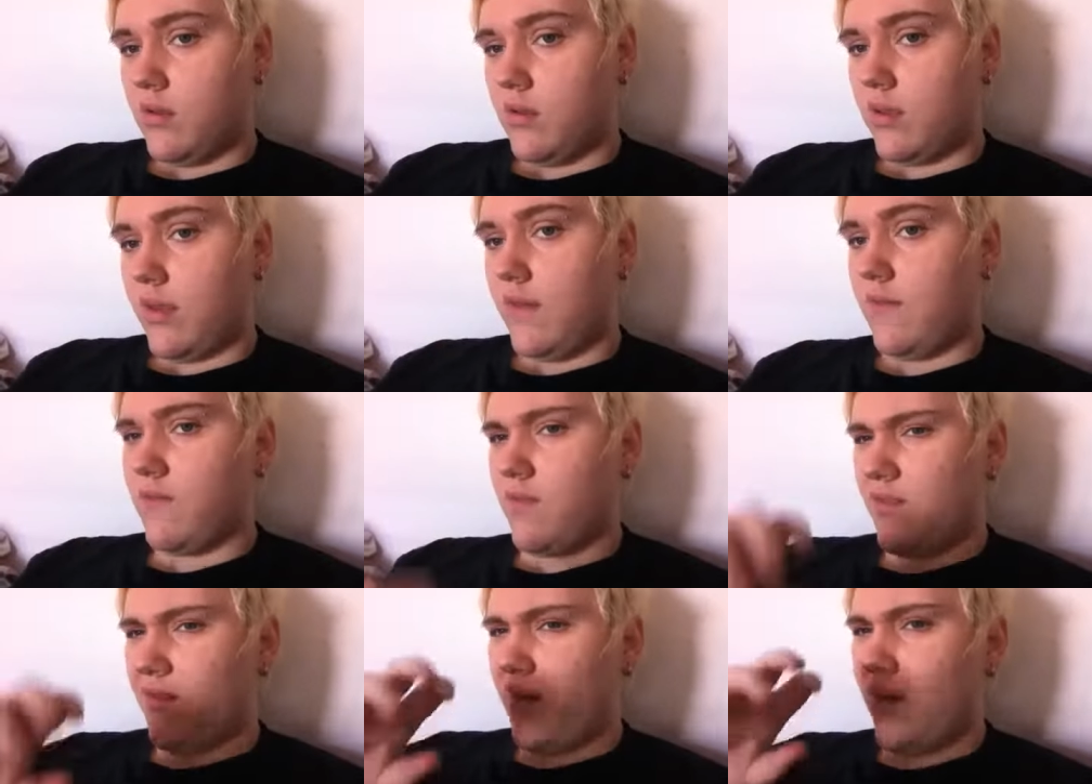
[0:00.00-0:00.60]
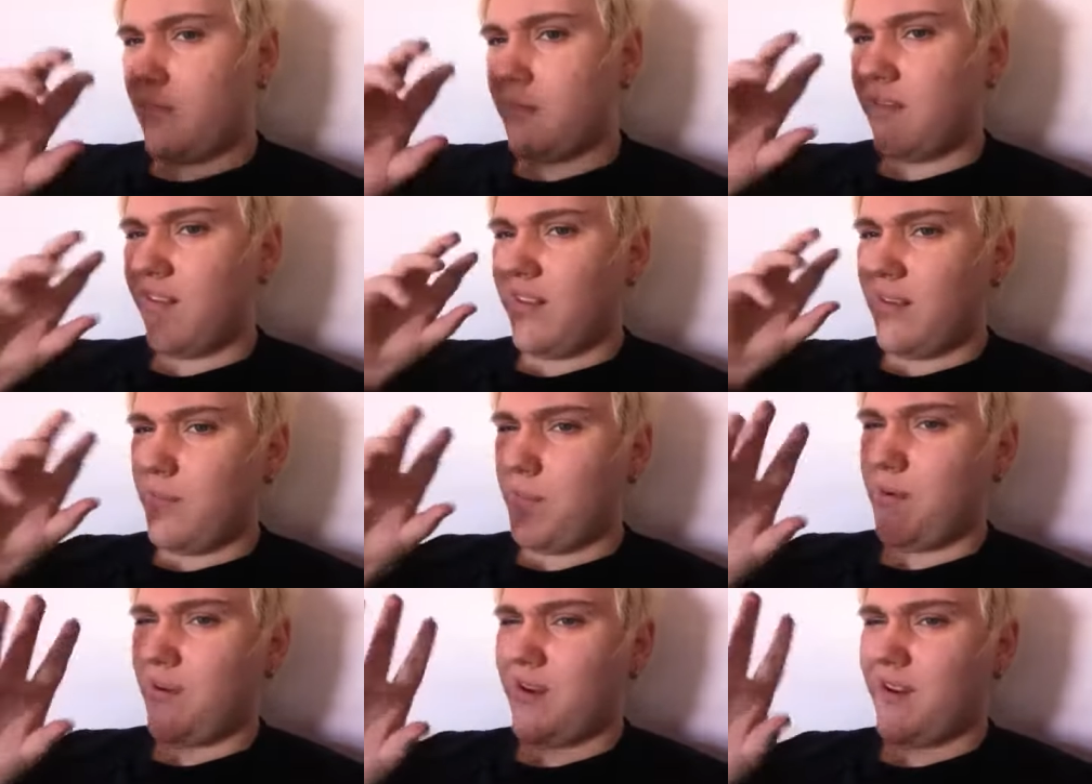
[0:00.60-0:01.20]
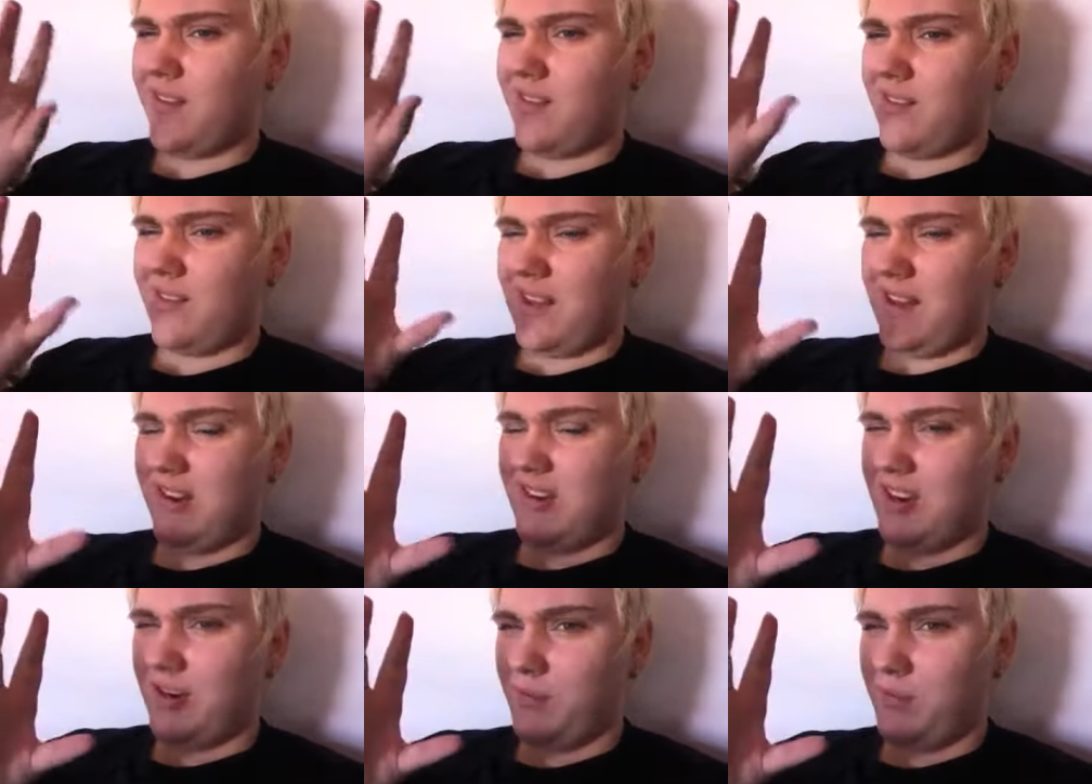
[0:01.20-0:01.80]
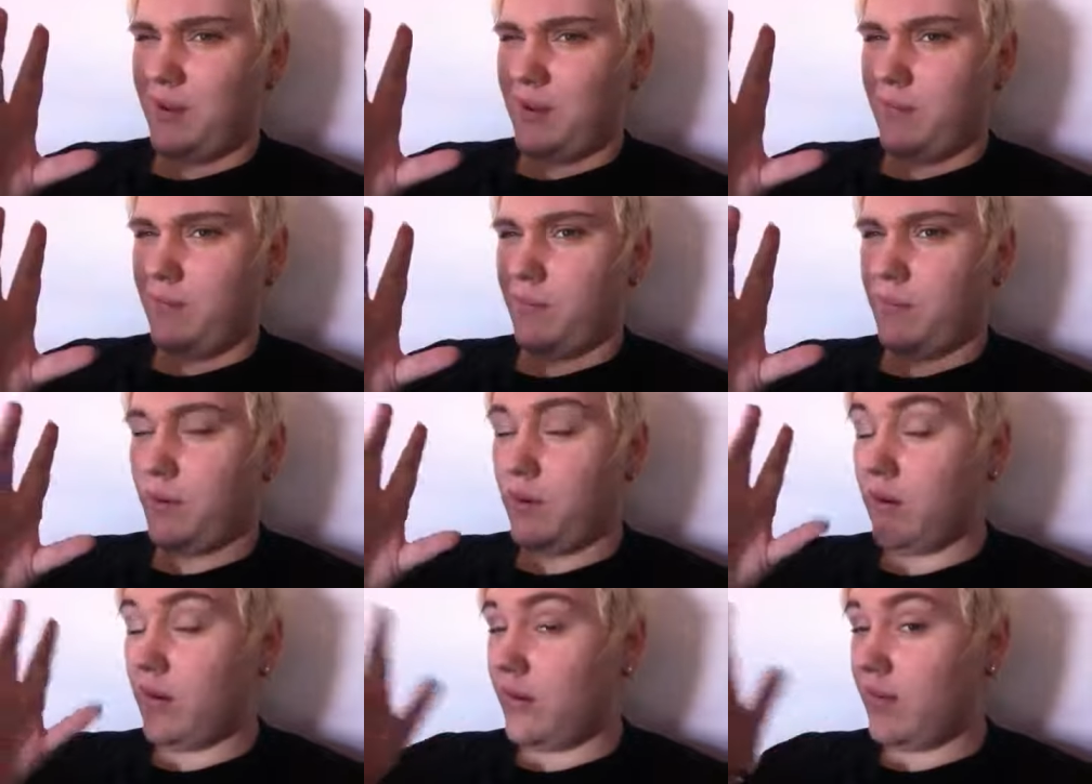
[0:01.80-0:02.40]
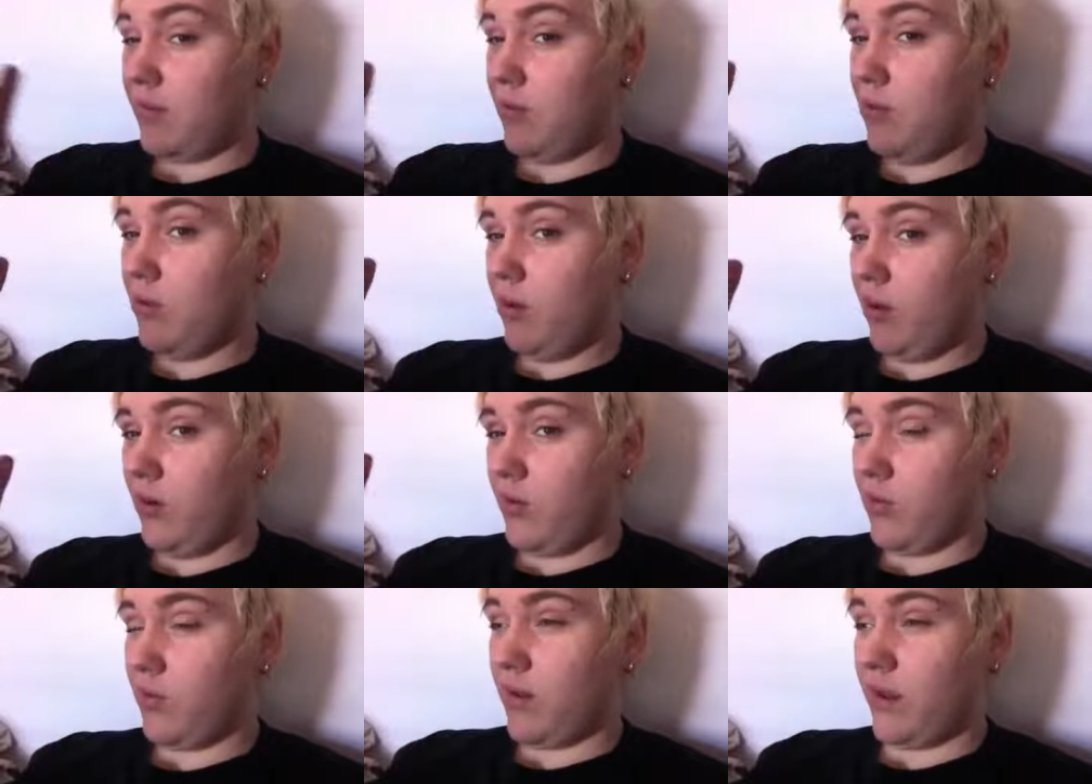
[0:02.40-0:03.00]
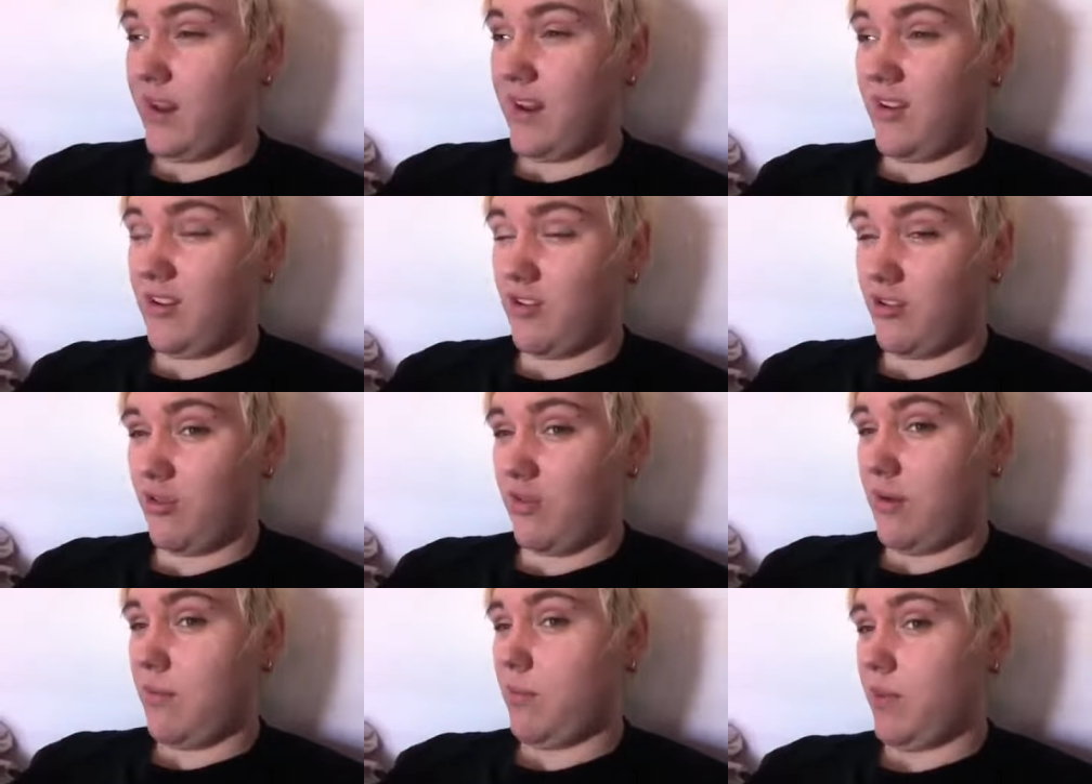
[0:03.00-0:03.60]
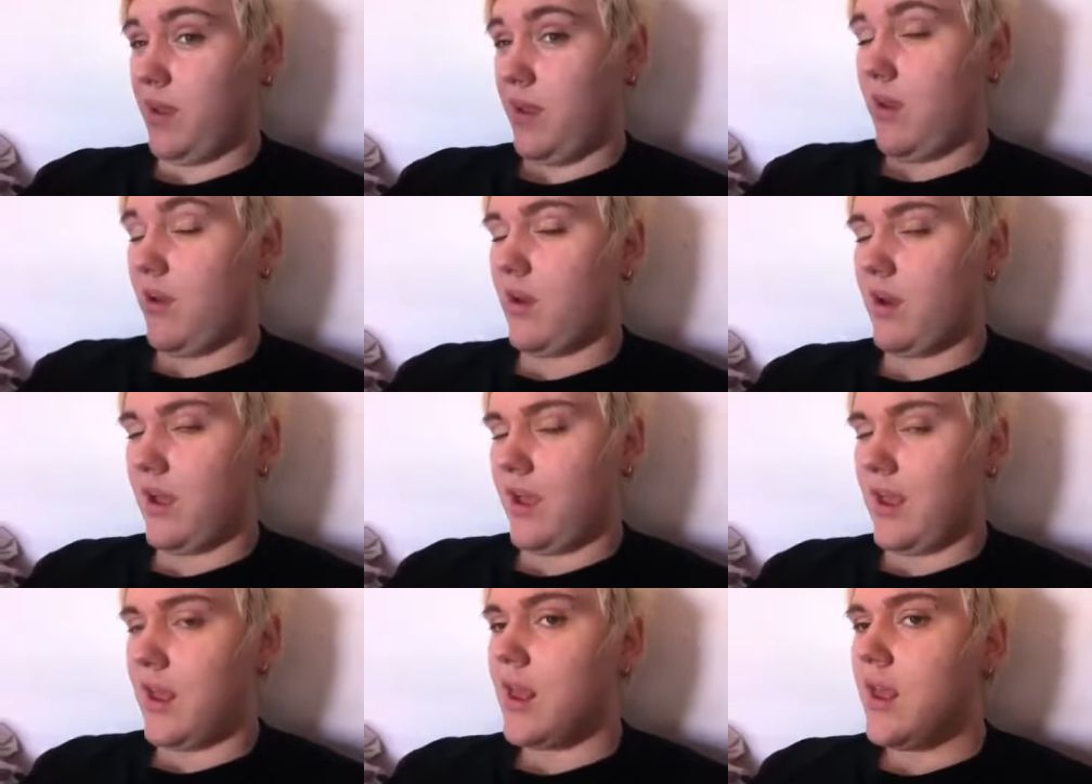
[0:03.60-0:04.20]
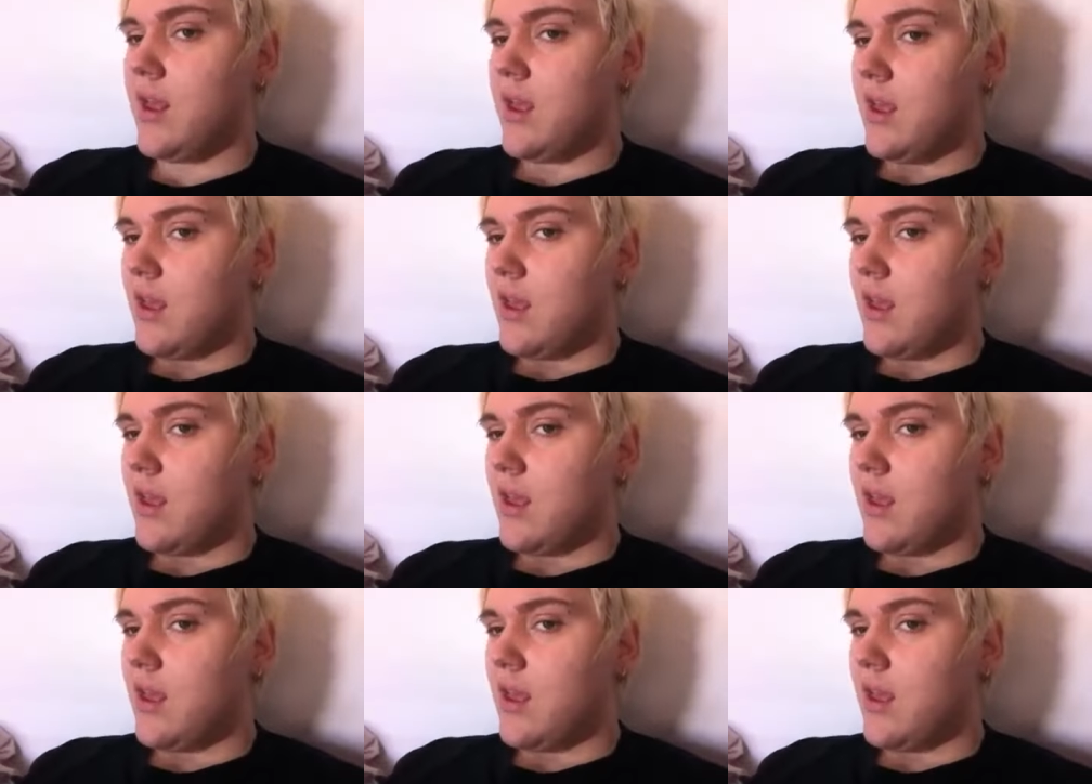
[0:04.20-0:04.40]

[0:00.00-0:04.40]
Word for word: They've upped their price on their shipping, but it's not extremely high.